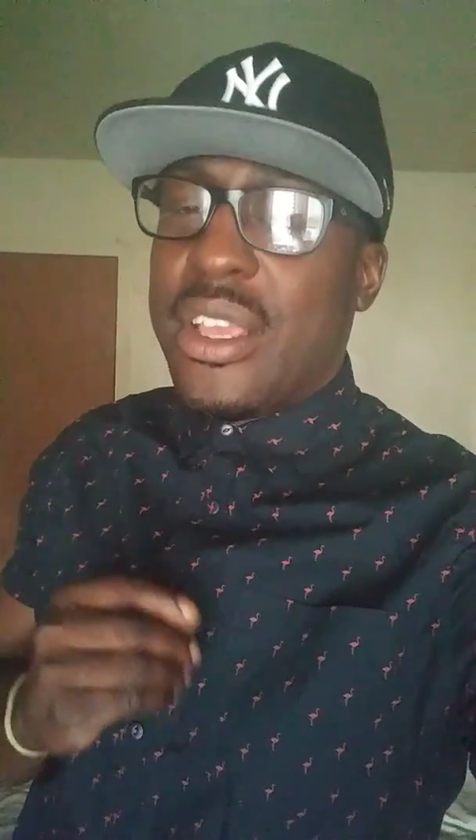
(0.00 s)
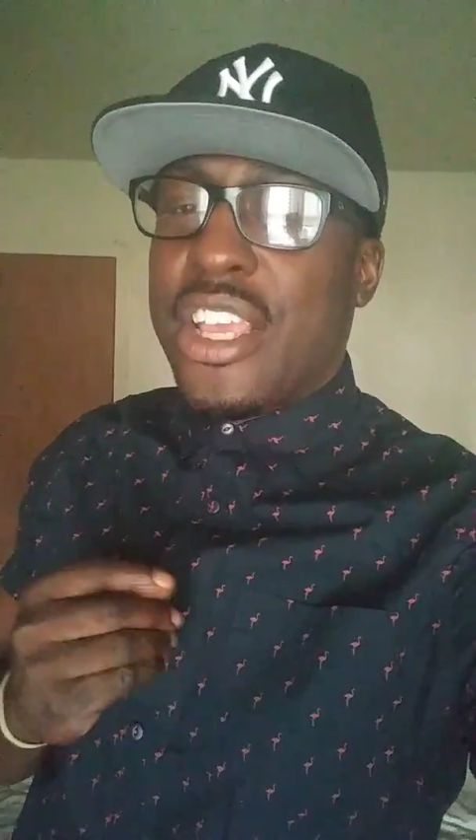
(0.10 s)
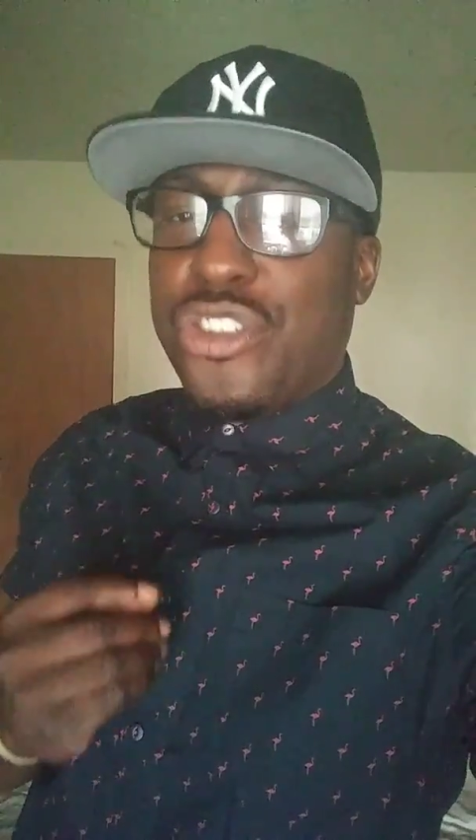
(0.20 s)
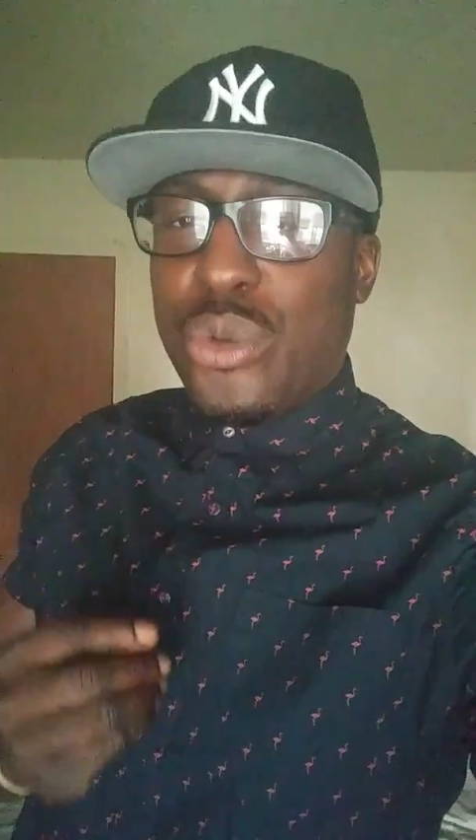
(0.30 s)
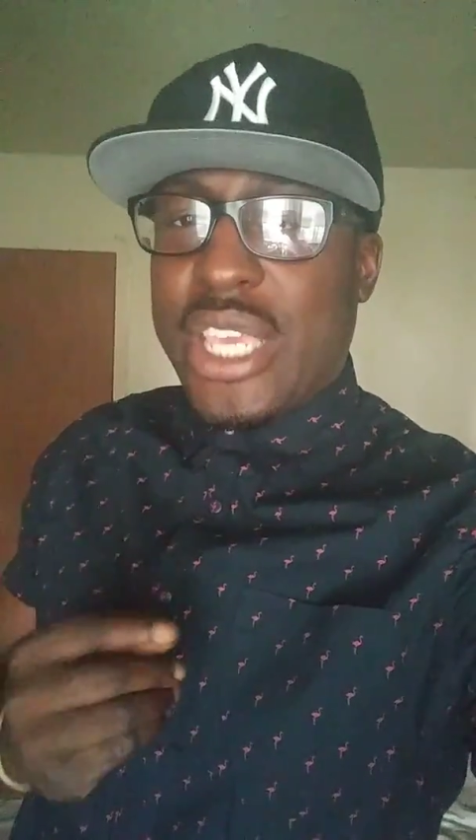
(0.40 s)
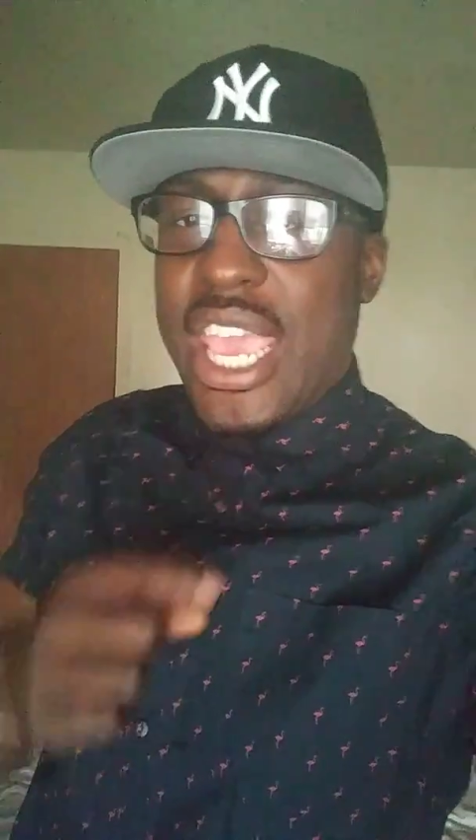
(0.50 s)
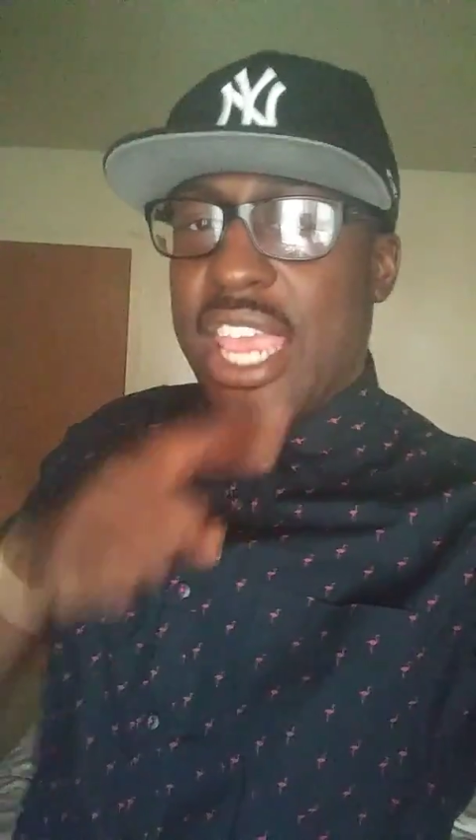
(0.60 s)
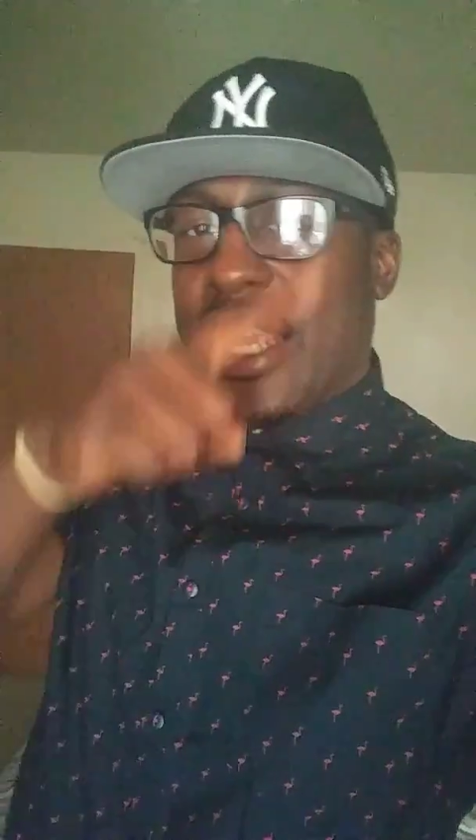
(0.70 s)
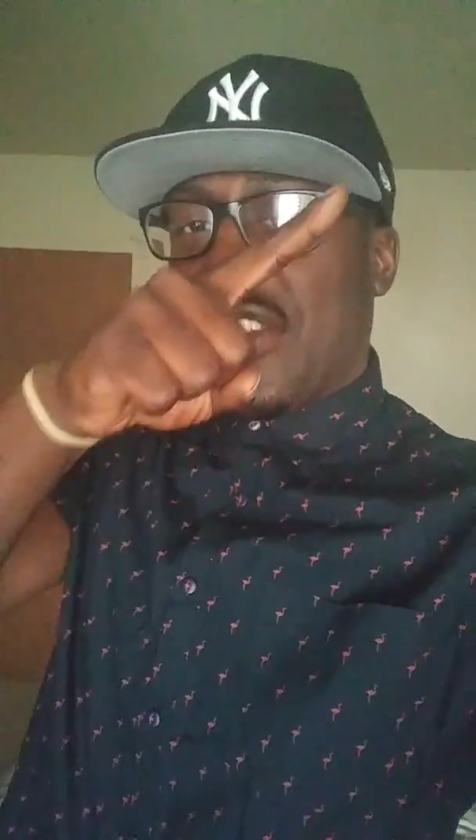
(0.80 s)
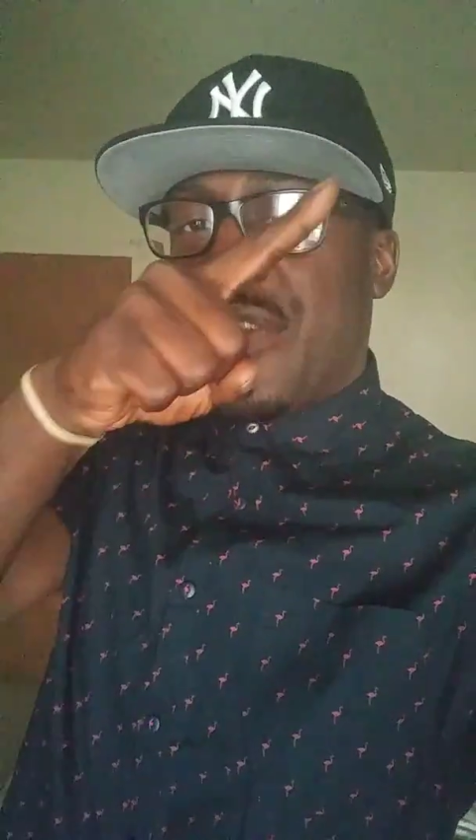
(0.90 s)
because you
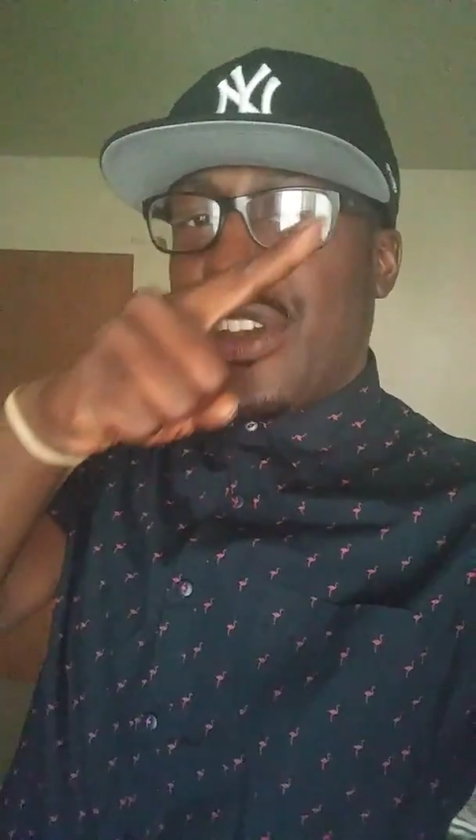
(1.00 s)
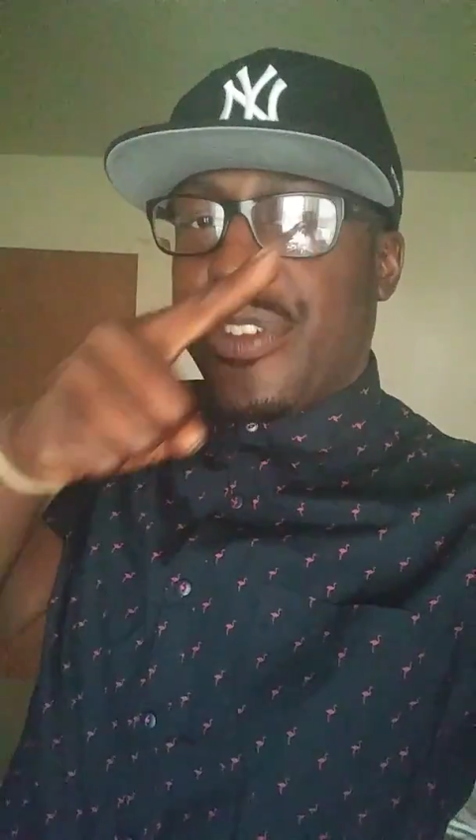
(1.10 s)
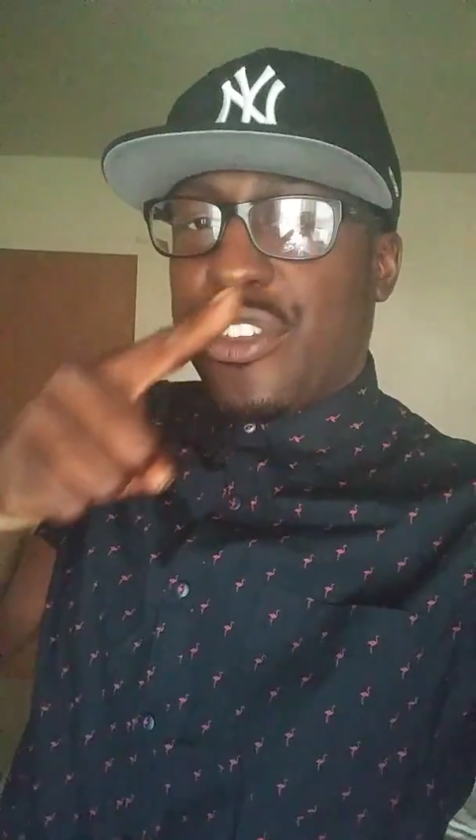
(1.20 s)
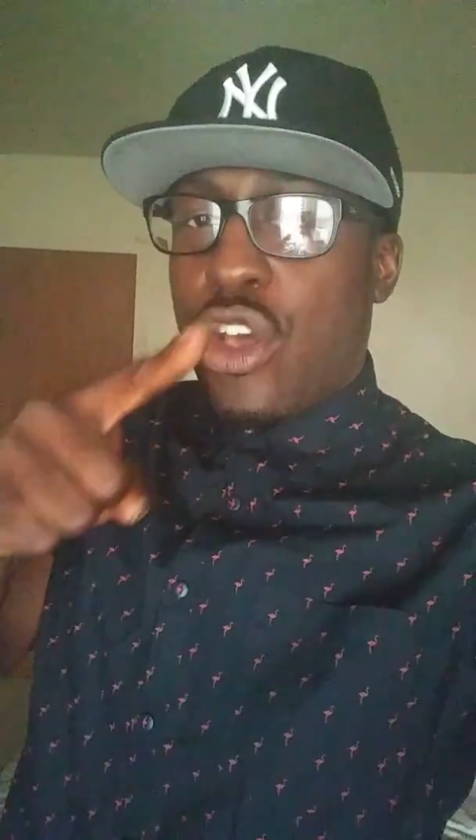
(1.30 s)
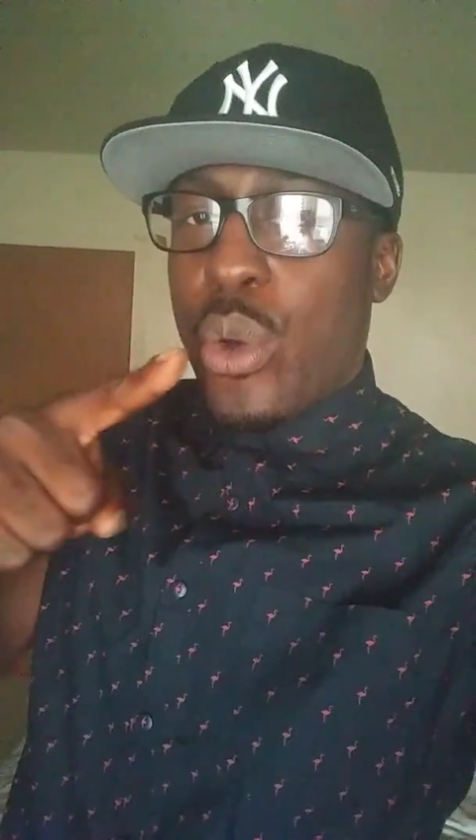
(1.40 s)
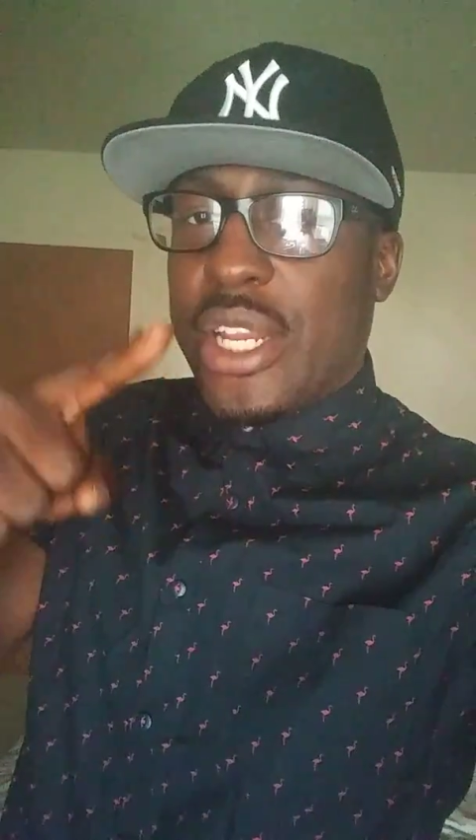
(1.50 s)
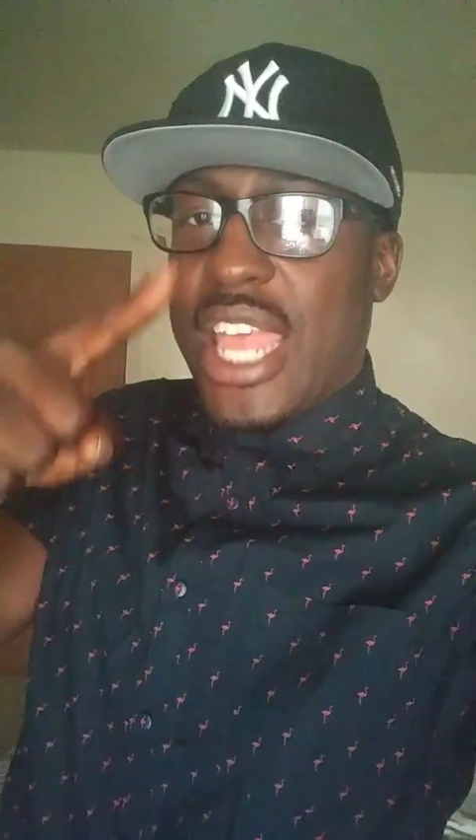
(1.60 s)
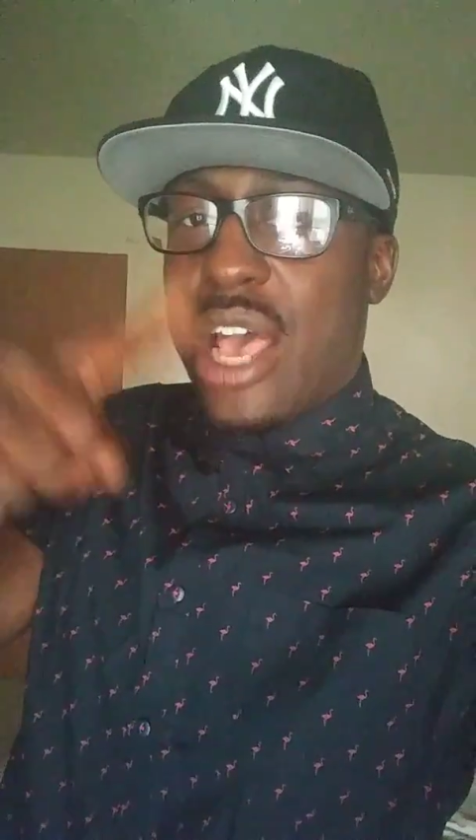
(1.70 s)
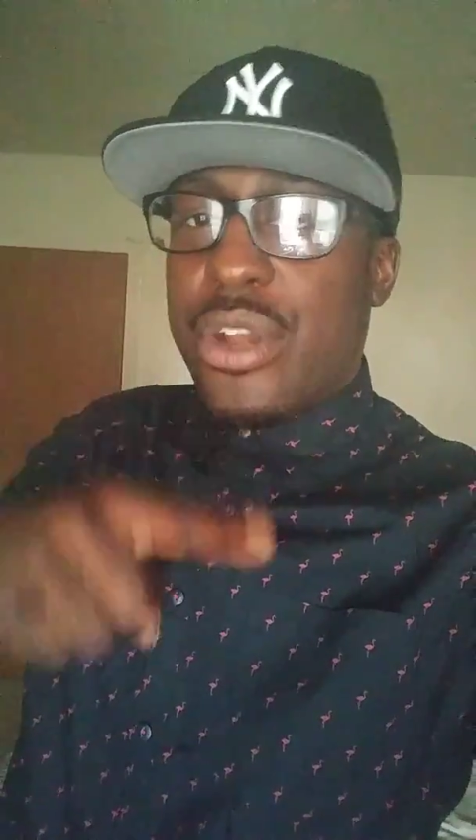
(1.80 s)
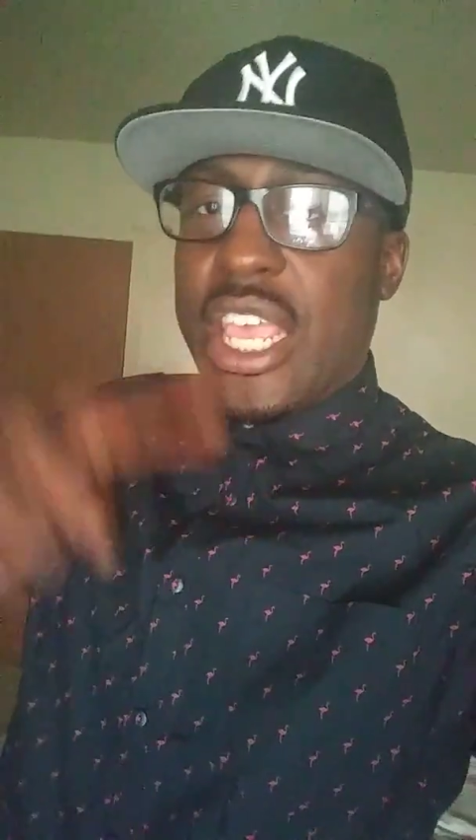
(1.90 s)
can, because even if it's going
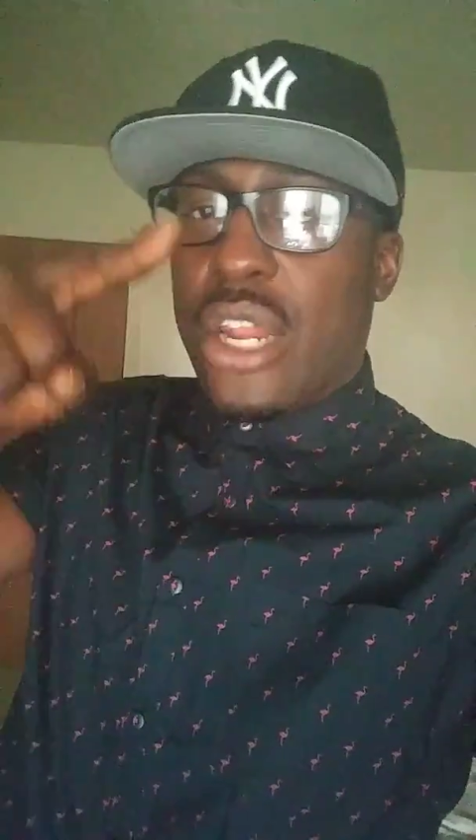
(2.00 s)
down,